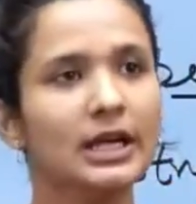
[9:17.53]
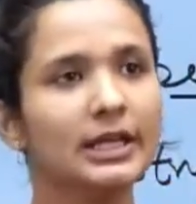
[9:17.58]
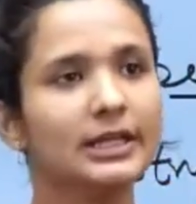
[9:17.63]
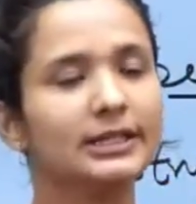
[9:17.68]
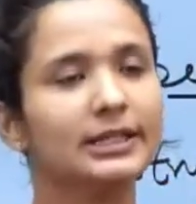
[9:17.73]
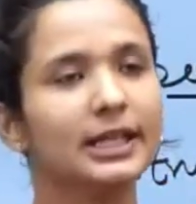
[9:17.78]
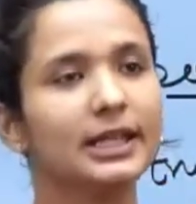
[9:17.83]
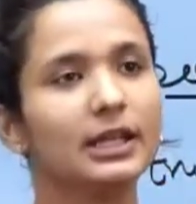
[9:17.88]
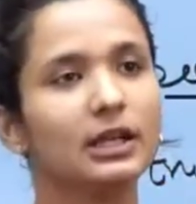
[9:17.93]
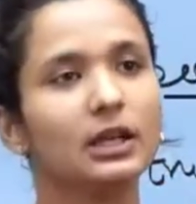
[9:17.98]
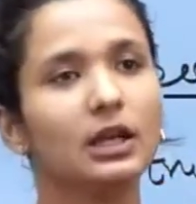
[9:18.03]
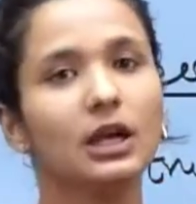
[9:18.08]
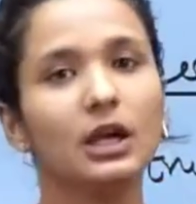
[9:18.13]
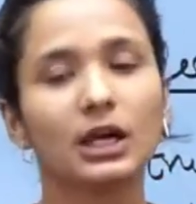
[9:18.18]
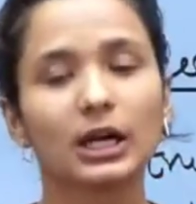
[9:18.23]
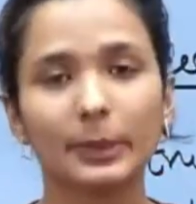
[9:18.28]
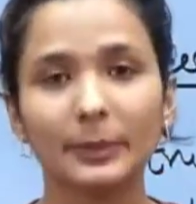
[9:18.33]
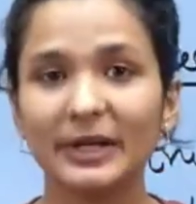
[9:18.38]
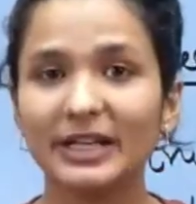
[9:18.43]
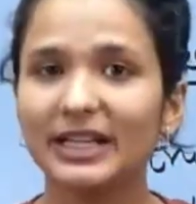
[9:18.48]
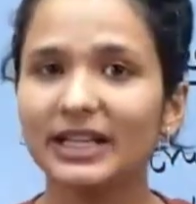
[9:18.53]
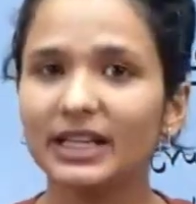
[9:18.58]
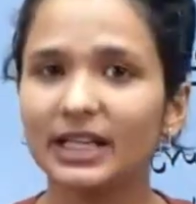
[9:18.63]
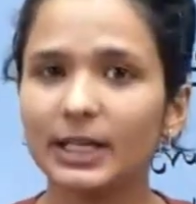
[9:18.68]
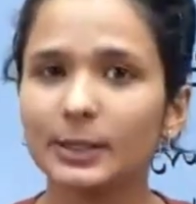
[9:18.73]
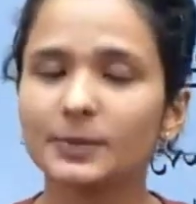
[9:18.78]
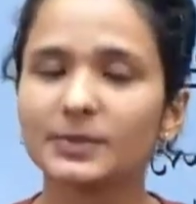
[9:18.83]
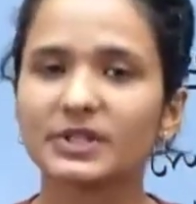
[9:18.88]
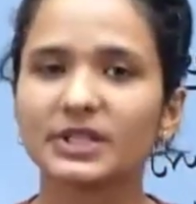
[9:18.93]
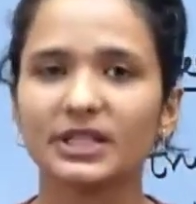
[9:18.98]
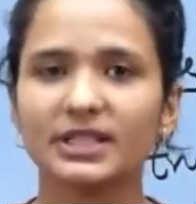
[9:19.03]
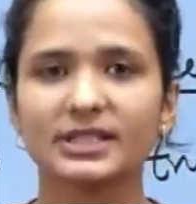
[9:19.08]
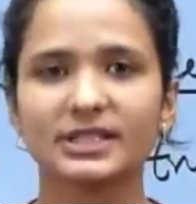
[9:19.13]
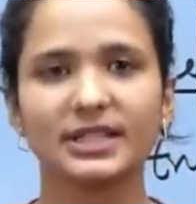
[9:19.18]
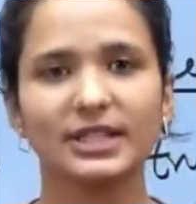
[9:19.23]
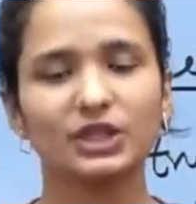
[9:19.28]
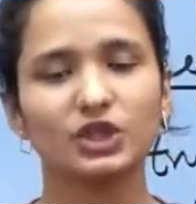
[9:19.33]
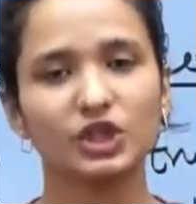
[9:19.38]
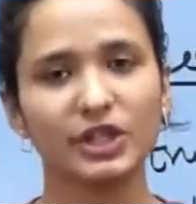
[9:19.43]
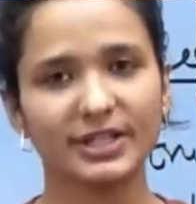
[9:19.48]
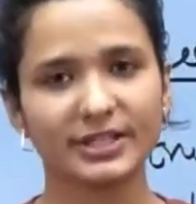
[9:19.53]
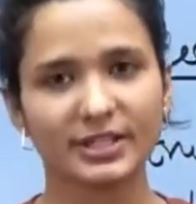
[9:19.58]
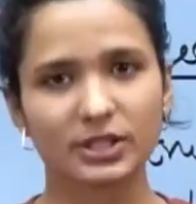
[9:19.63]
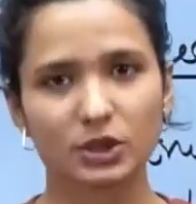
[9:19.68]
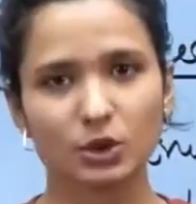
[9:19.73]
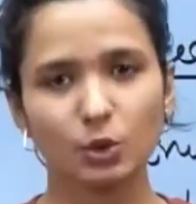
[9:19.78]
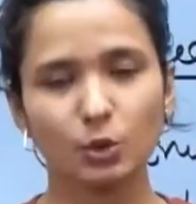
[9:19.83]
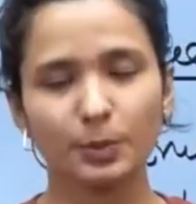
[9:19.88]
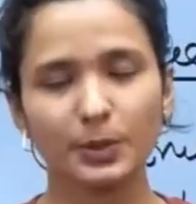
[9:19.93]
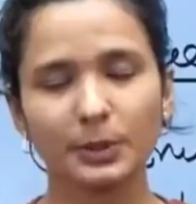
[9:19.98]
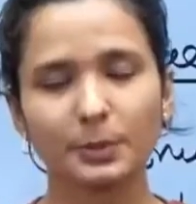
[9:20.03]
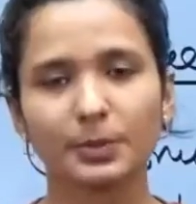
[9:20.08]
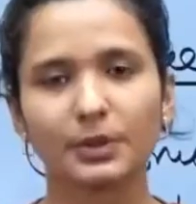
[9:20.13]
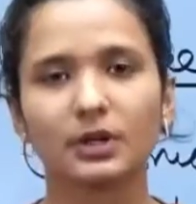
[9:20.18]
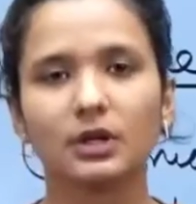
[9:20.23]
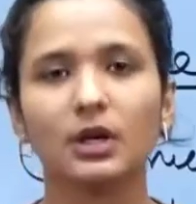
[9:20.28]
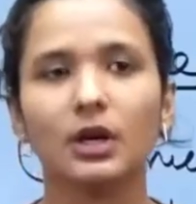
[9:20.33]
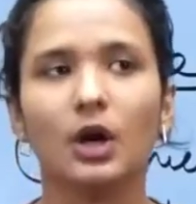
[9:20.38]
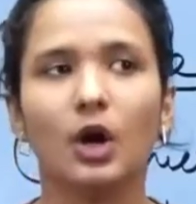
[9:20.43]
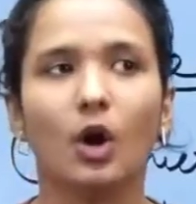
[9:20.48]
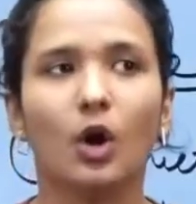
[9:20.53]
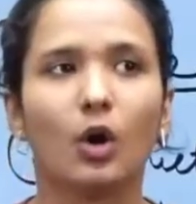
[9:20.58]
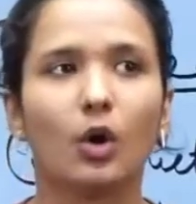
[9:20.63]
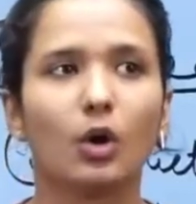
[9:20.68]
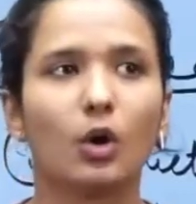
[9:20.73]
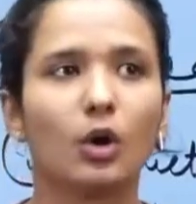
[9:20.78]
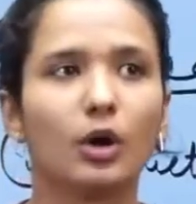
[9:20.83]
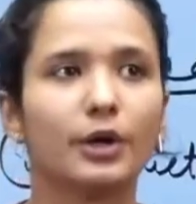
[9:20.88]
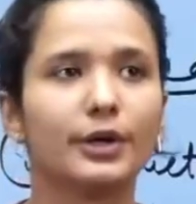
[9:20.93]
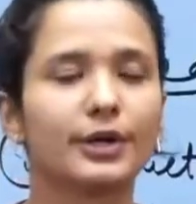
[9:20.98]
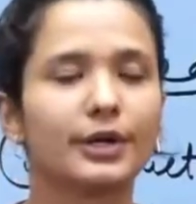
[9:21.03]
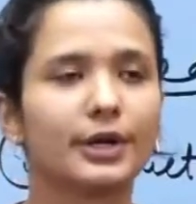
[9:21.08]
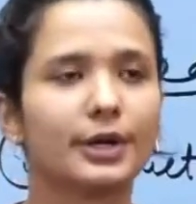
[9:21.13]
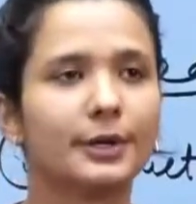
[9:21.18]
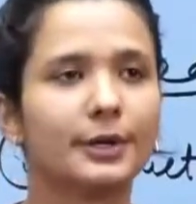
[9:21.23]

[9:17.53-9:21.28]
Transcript: Then committee names in, say, GS2 paper, or